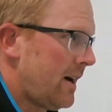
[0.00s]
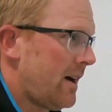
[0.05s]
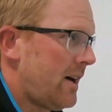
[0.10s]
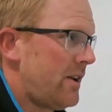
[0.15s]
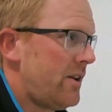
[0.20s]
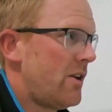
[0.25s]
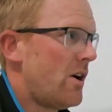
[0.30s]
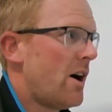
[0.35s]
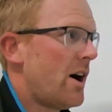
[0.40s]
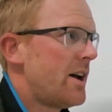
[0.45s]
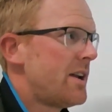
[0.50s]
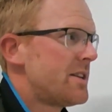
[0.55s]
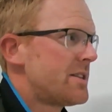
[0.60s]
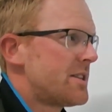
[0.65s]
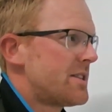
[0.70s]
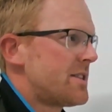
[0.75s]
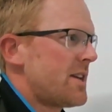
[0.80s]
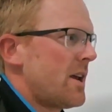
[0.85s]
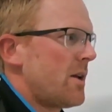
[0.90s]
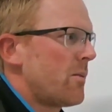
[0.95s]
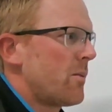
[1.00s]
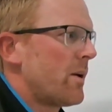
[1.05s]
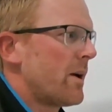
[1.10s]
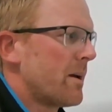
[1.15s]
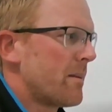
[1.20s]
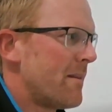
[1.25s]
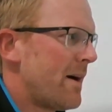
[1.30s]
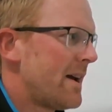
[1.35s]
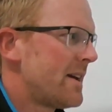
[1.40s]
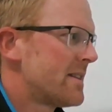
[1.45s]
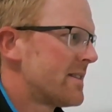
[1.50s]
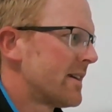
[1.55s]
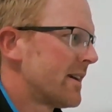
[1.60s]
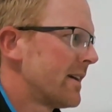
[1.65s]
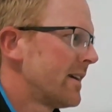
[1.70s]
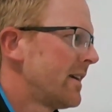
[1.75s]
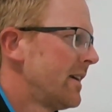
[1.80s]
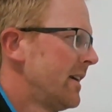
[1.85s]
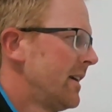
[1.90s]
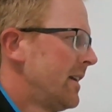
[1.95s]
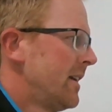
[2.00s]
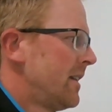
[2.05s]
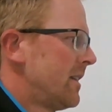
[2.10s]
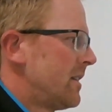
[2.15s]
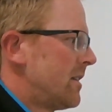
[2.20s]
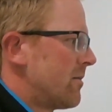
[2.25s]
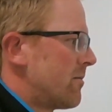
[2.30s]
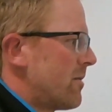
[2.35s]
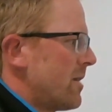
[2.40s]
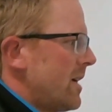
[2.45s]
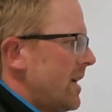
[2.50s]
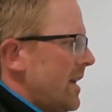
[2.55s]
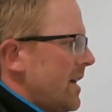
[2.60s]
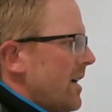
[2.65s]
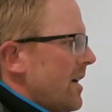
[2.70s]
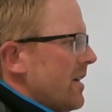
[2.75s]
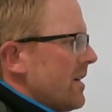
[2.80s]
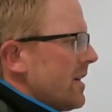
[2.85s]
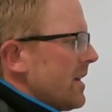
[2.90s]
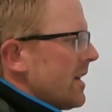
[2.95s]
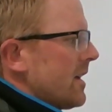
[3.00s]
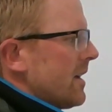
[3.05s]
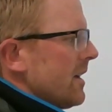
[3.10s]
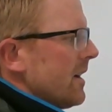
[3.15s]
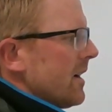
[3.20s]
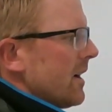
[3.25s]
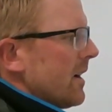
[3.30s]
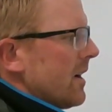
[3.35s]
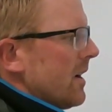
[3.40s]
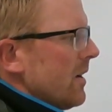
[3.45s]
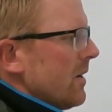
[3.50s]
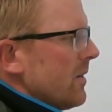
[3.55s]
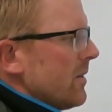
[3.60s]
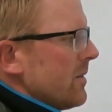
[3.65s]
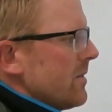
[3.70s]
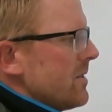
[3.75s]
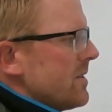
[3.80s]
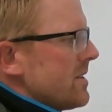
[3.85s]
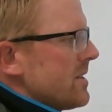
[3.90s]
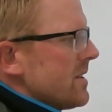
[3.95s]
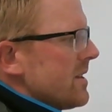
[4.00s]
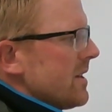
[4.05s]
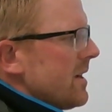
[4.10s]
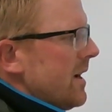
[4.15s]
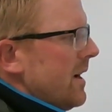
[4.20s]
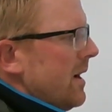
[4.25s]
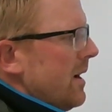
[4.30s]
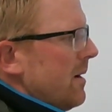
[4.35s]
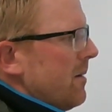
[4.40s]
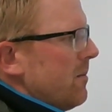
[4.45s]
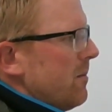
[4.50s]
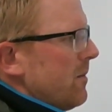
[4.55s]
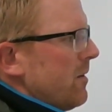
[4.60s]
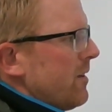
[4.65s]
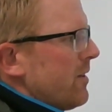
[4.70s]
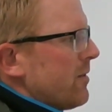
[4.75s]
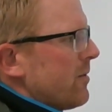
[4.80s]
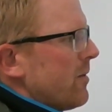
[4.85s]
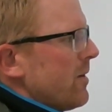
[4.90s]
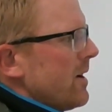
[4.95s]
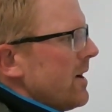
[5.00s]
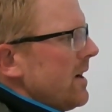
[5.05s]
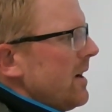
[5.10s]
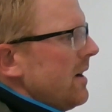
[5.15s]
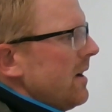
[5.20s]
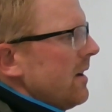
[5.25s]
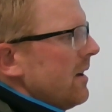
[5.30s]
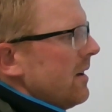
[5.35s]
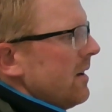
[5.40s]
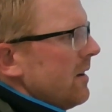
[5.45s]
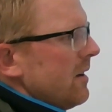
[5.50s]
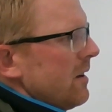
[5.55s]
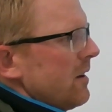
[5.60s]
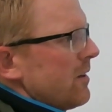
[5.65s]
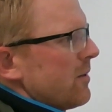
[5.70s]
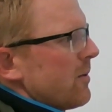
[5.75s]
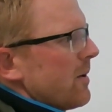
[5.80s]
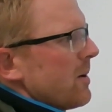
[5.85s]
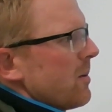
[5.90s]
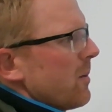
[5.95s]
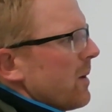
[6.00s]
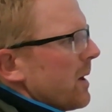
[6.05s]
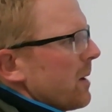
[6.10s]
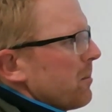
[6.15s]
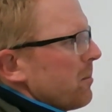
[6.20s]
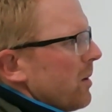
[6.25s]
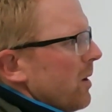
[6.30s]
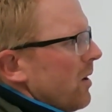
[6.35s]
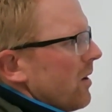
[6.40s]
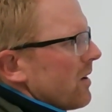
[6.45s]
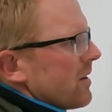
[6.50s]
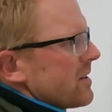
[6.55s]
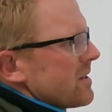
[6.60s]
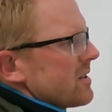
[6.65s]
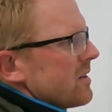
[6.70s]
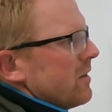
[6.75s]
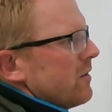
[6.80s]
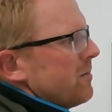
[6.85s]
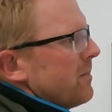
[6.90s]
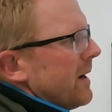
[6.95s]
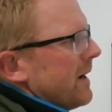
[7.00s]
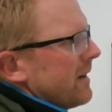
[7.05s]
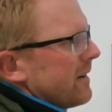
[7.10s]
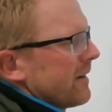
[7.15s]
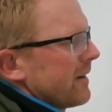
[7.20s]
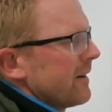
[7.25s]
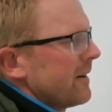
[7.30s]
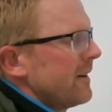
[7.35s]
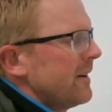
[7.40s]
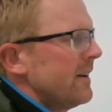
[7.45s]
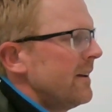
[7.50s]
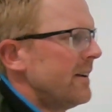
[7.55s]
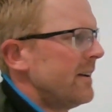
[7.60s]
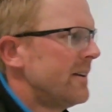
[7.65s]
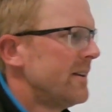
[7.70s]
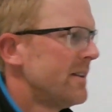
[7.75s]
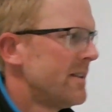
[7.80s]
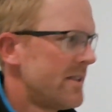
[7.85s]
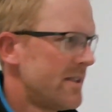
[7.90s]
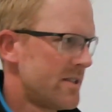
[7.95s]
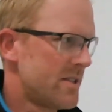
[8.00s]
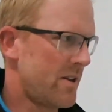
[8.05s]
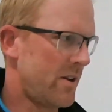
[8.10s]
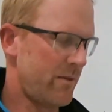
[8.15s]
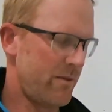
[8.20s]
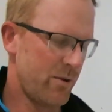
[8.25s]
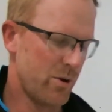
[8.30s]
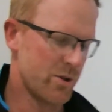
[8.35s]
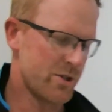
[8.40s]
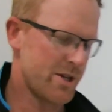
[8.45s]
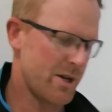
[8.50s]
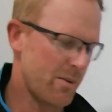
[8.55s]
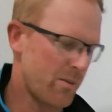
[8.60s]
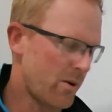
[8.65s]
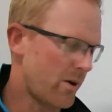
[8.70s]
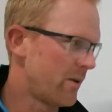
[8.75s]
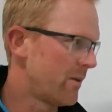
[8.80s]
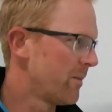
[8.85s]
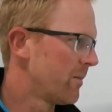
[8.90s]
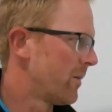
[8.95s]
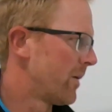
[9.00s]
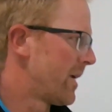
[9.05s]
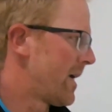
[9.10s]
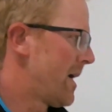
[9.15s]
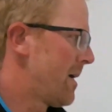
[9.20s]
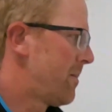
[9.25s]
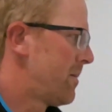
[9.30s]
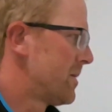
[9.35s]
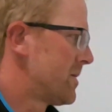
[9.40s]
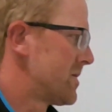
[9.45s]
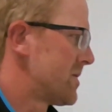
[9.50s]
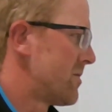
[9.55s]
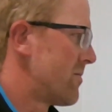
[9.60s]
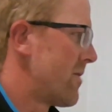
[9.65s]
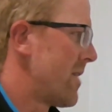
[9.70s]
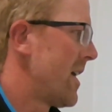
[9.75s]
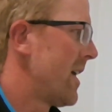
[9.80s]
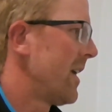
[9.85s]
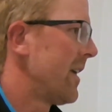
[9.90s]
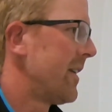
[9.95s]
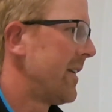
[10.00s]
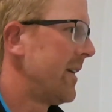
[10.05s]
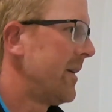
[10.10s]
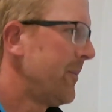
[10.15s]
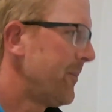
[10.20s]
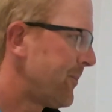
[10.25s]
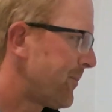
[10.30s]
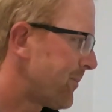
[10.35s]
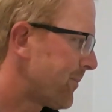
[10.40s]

9 to 10 week mating that really only includes 3-week blocks of mating? So unfortunately, what happens in reality